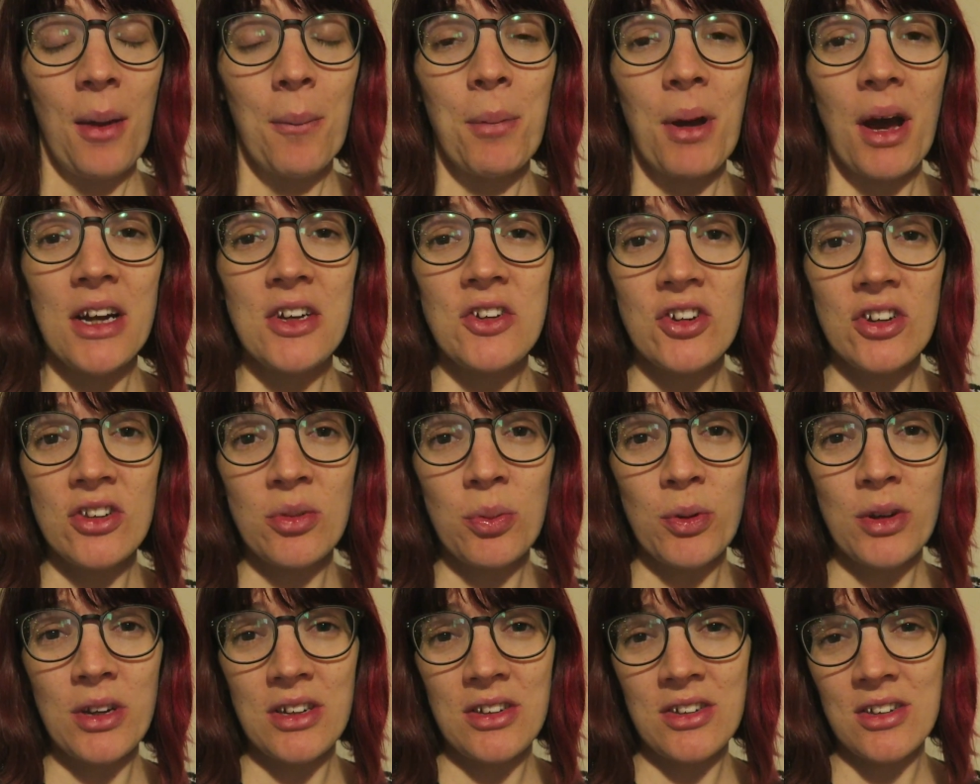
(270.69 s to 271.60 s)
But I
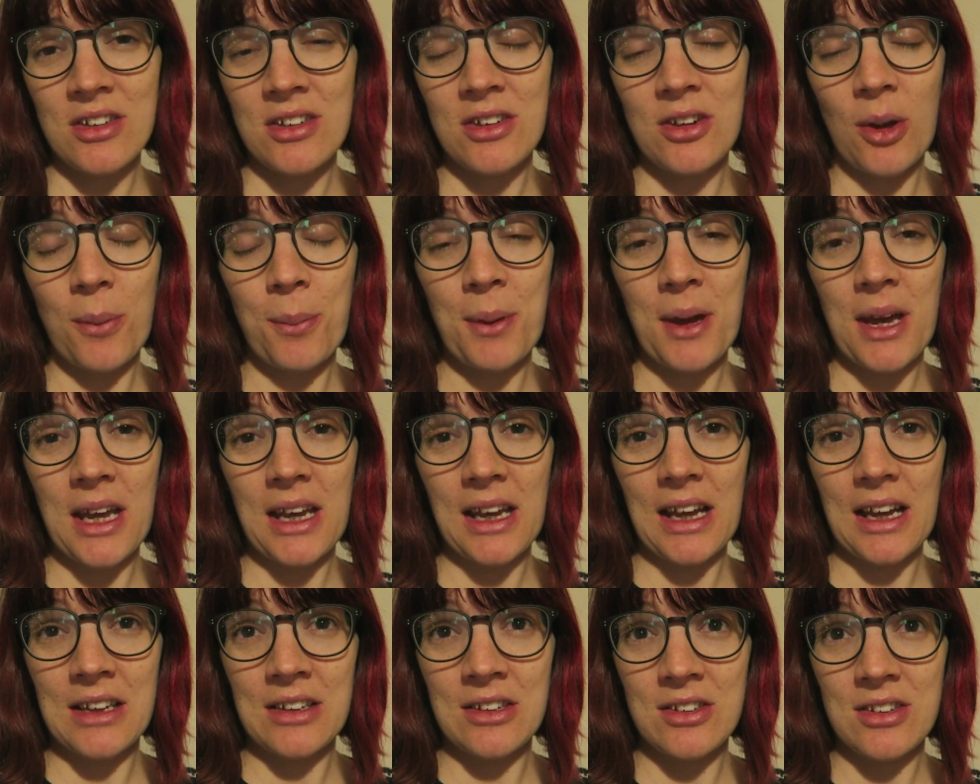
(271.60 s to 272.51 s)
just wanted to stop in
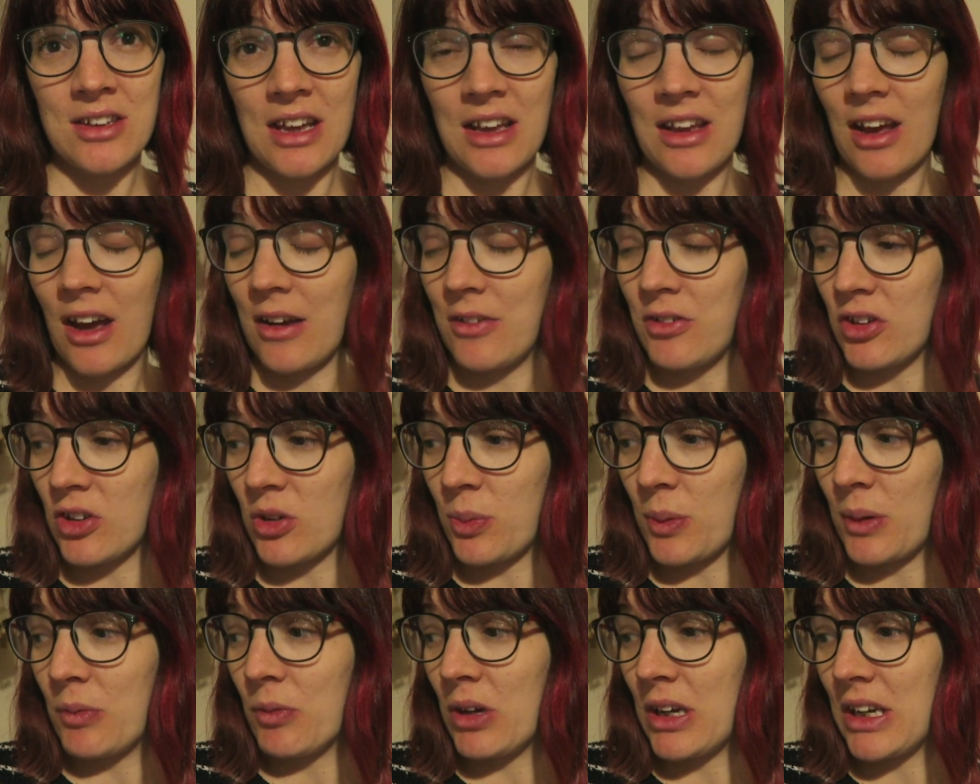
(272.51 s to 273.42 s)
and say that I've
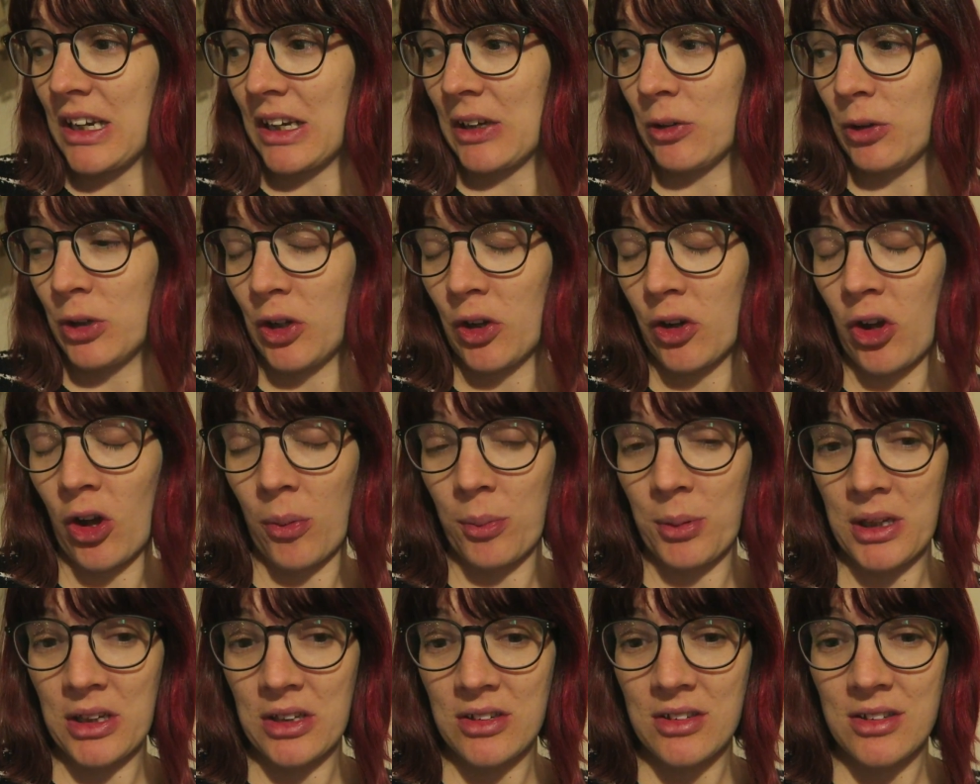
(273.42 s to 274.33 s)
just been reading all your
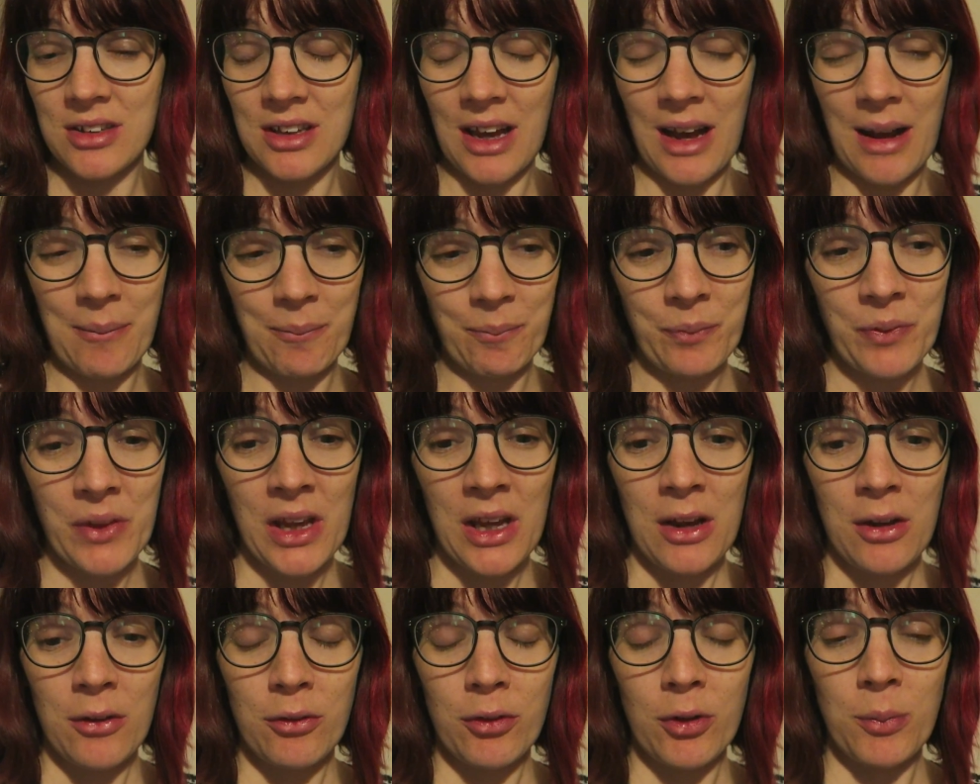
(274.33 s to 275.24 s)
comments
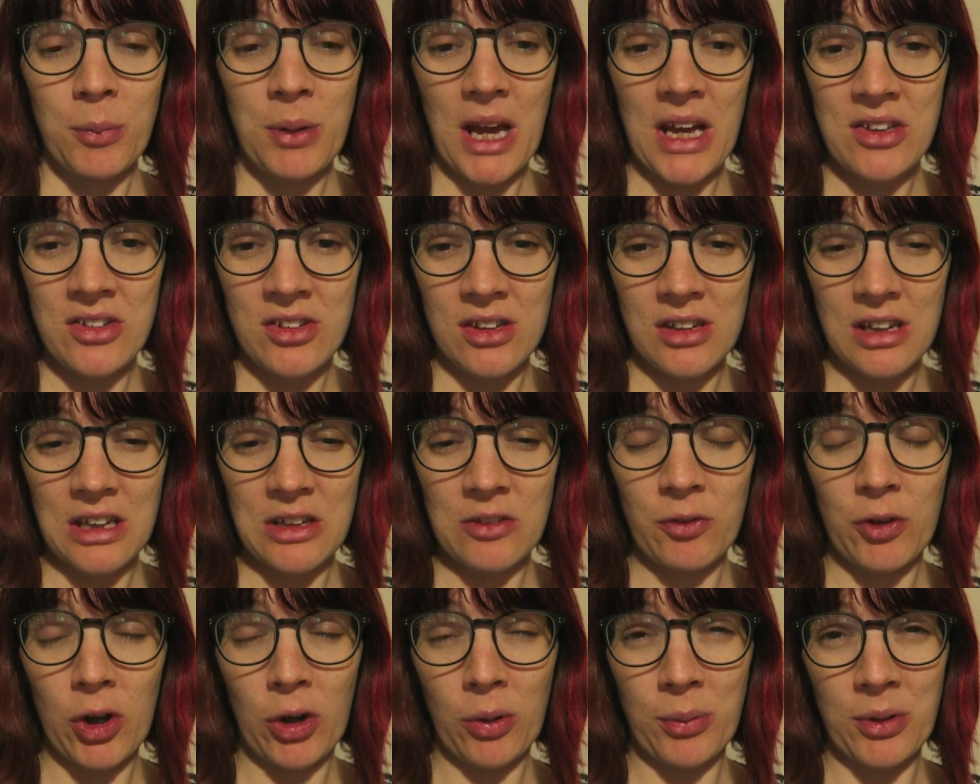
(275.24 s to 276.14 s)
from
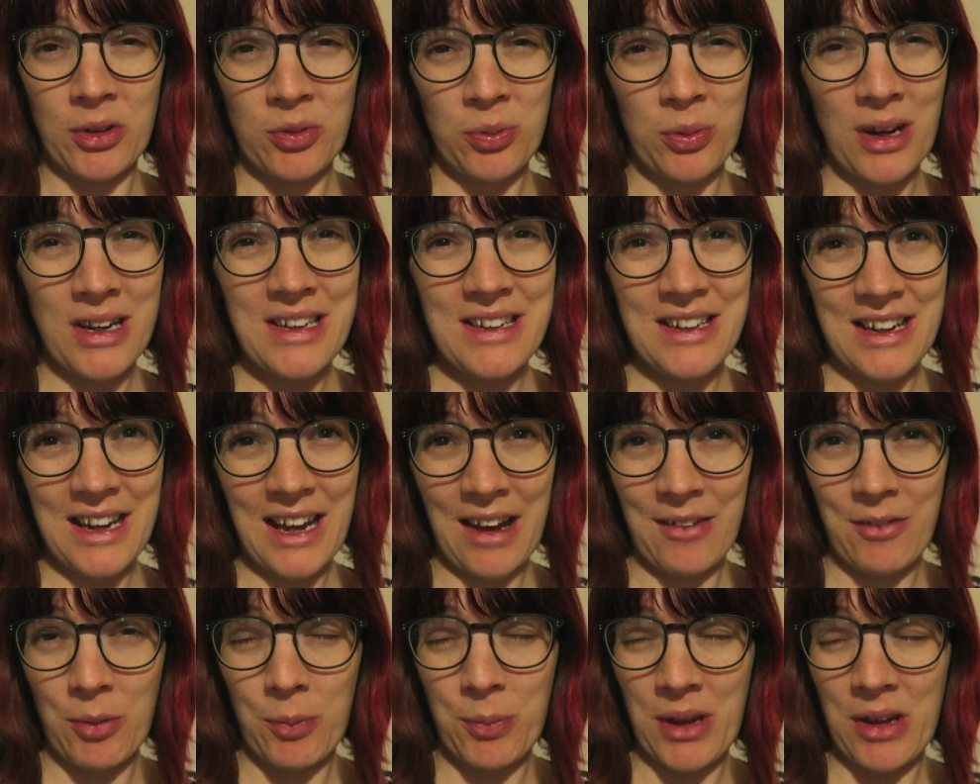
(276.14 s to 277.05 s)
yesterday's Vlogmas, where I did
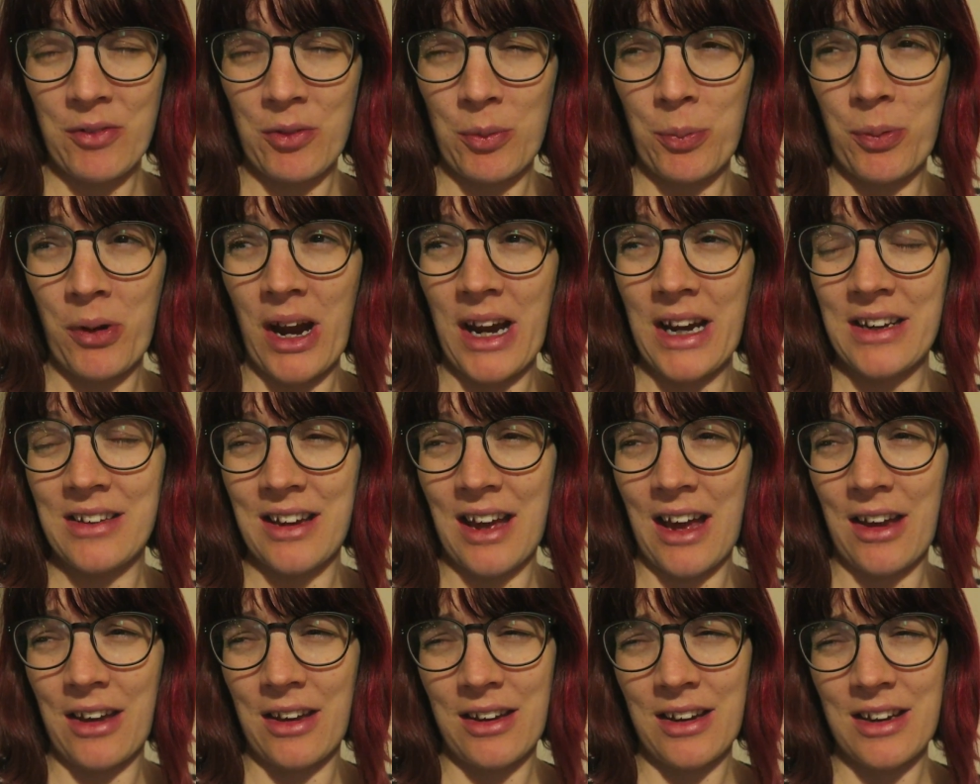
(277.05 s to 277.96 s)
have a bit of a
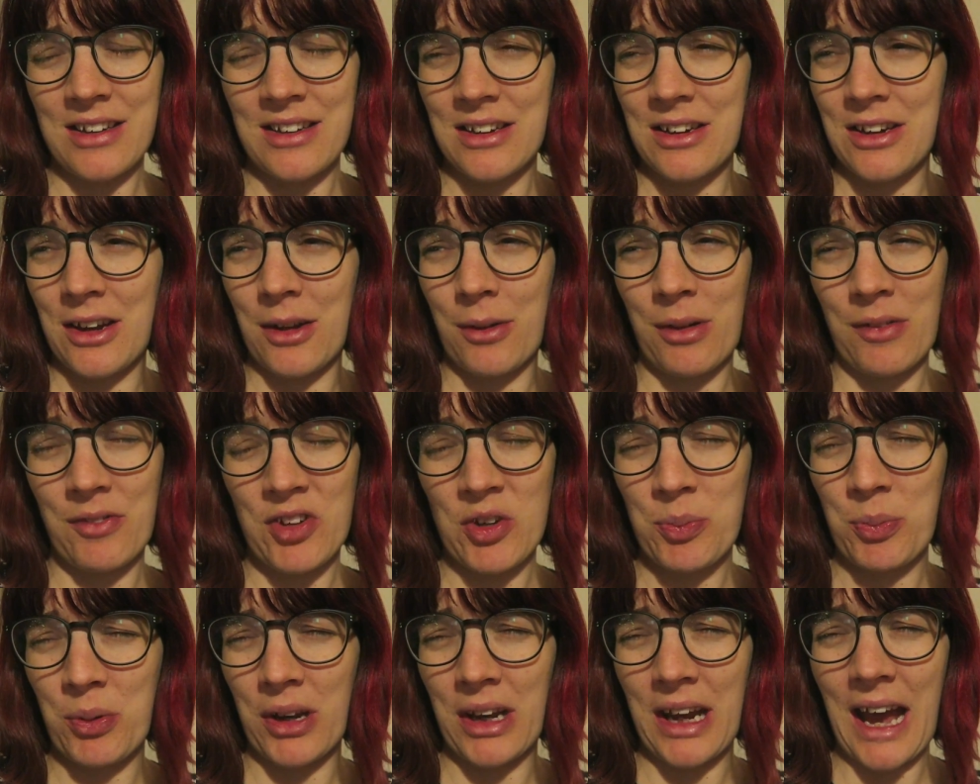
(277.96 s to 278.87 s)
breakdown and I didn't know whether
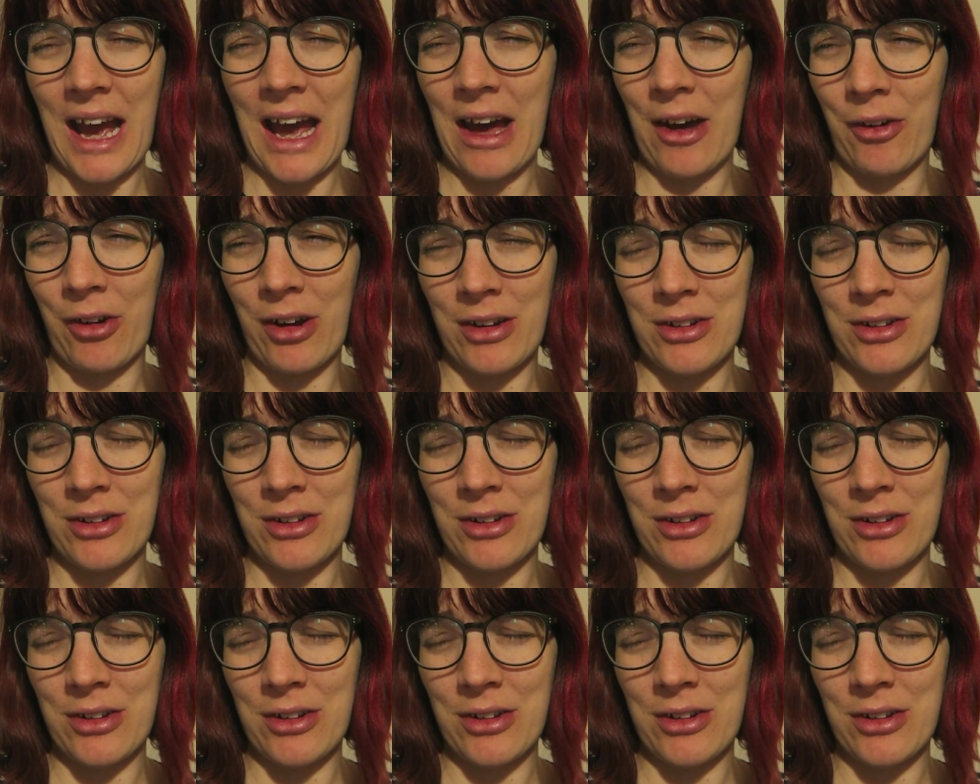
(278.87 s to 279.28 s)
to put it out.